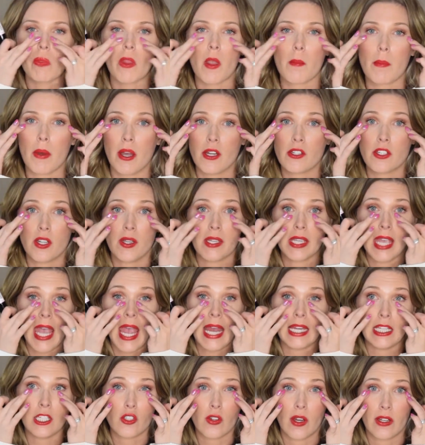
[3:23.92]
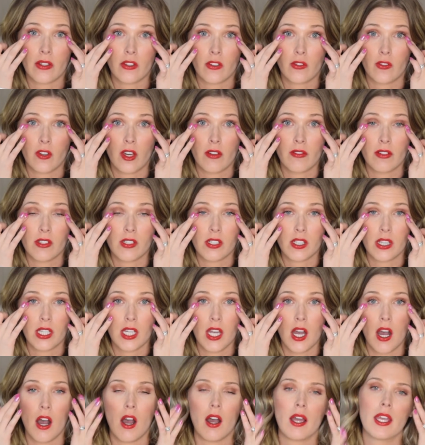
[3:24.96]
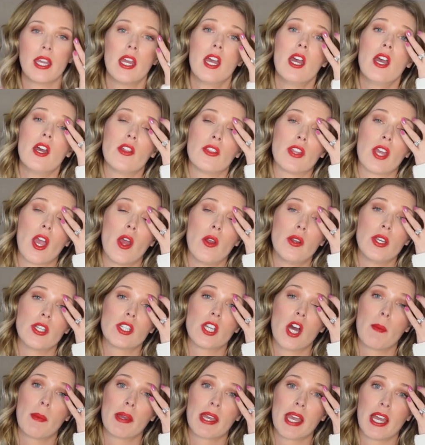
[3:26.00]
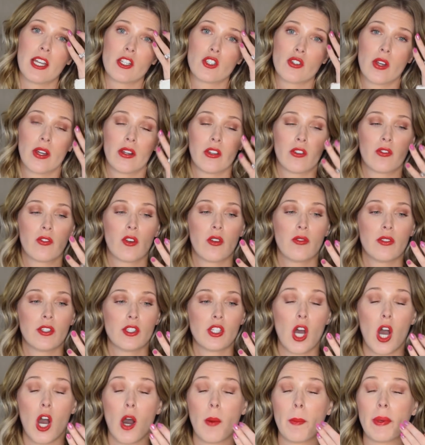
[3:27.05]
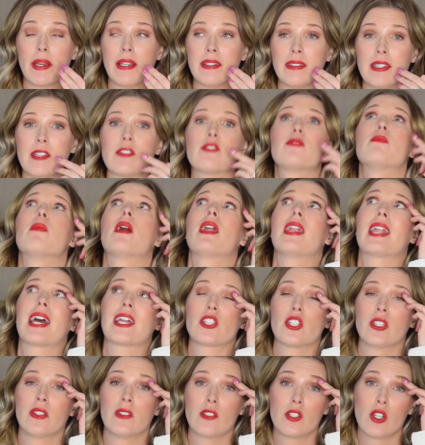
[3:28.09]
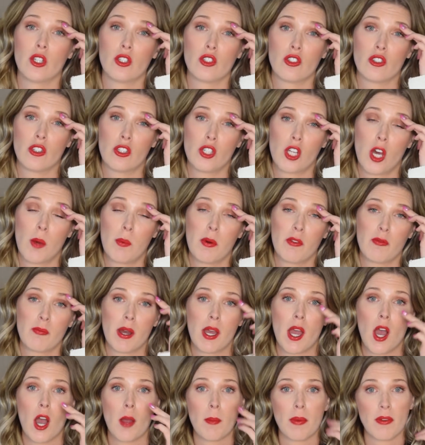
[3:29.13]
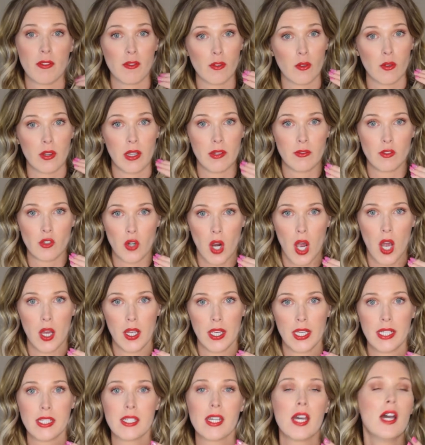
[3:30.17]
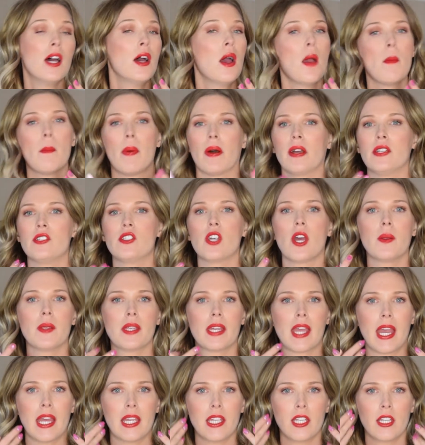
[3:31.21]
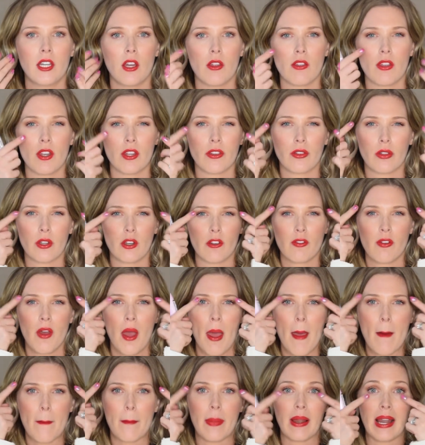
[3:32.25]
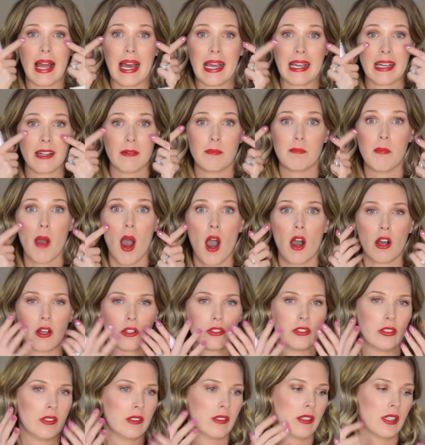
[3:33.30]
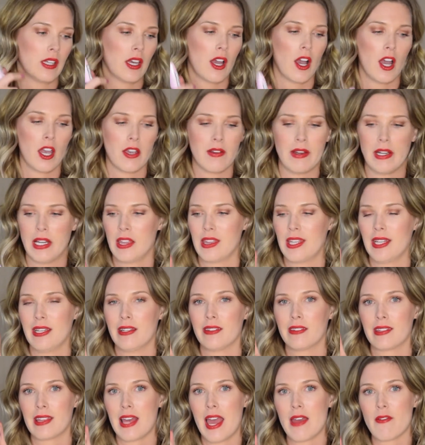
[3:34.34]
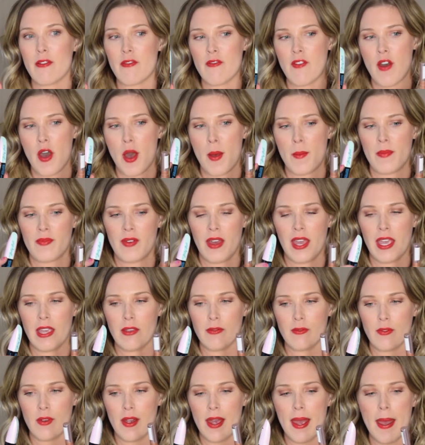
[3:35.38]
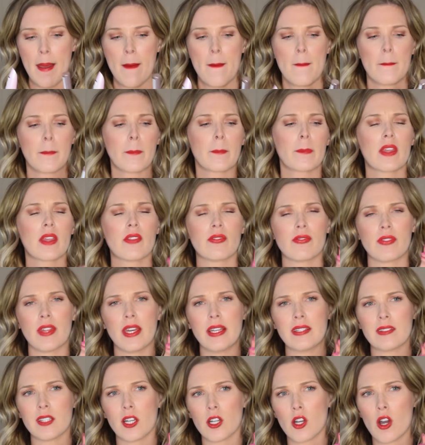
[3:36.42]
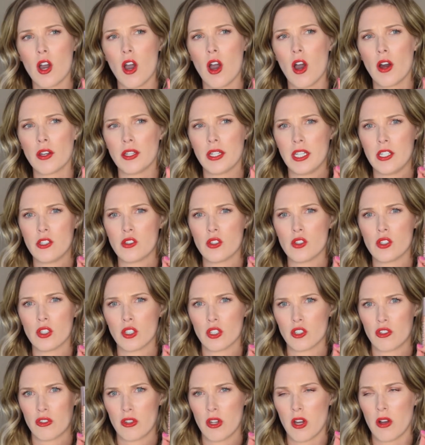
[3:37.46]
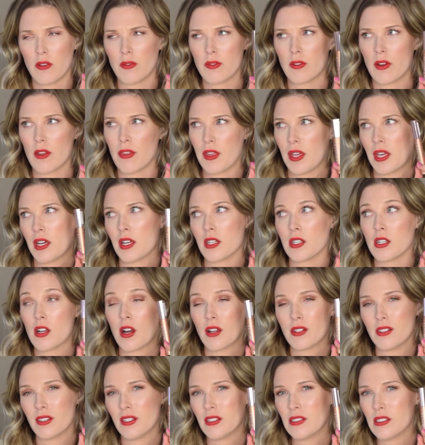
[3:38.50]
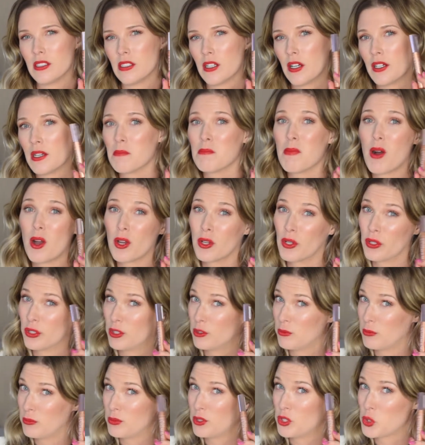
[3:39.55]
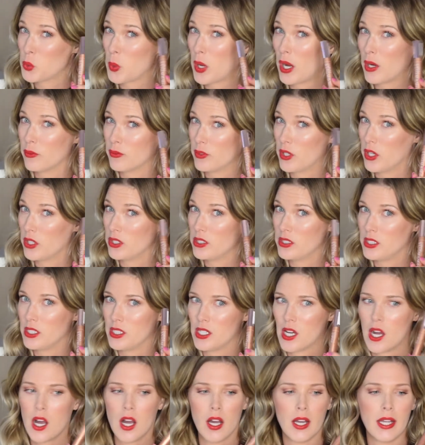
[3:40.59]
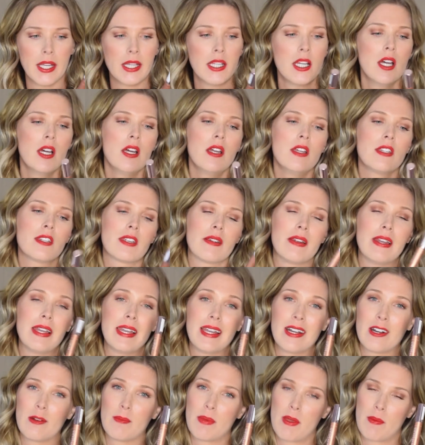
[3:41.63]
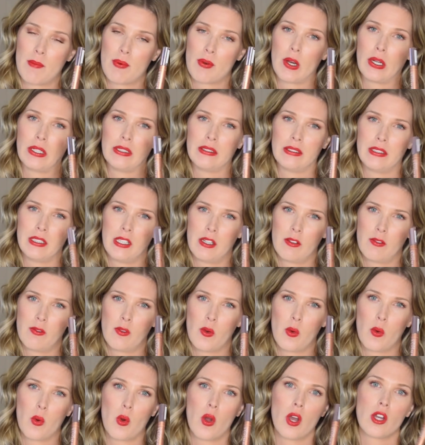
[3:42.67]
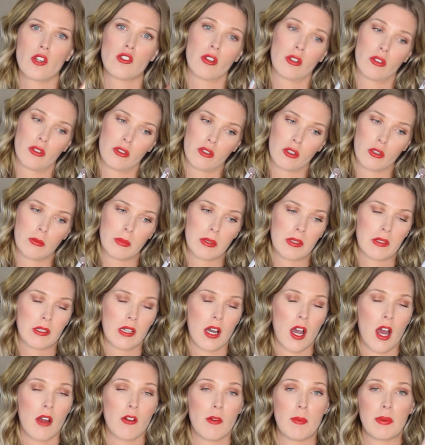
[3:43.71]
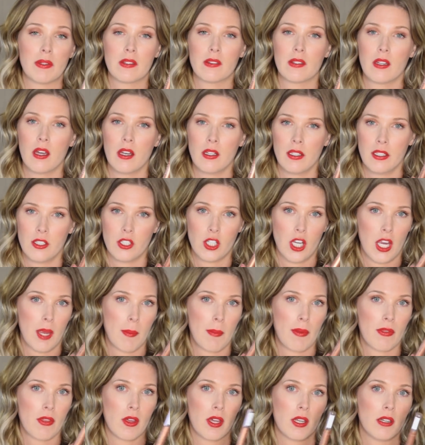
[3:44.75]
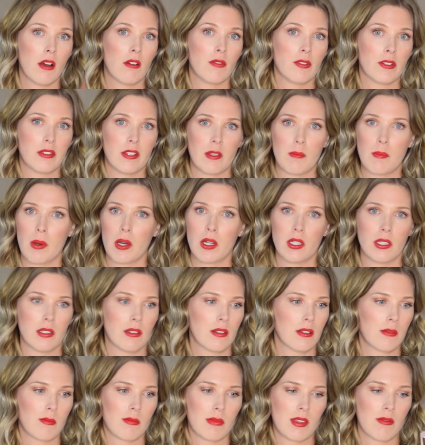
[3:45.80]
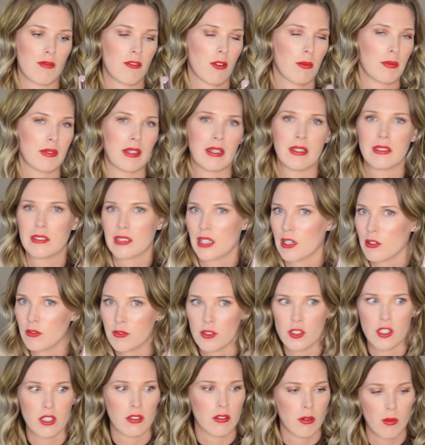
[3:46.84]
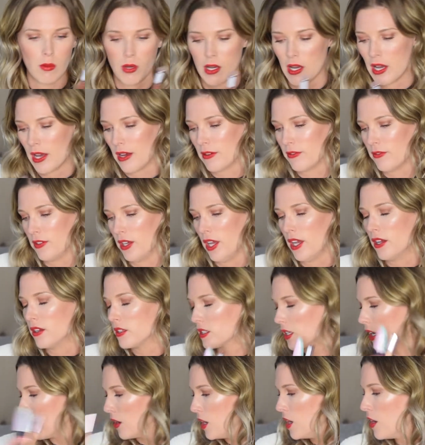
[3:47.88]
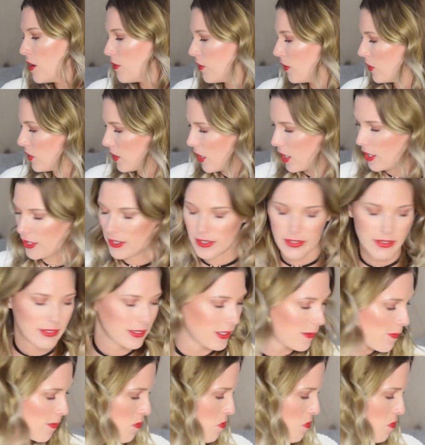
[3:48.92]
But I don't get any transfer into the eye. The only time I get transfer on the top is if my lashes touch the top of my eye before they've dried. But I don't get, you know, the sort of black marks under the eye or anything. So they're a firm favourite. This I got on an introductory offer, I think, at £9.99. It might have gone up to £12.99. So a little bit pricier for a drugstore mascara, but certainly cheaper than obviously buying something from, say, Selfridges or where have you. So loving those.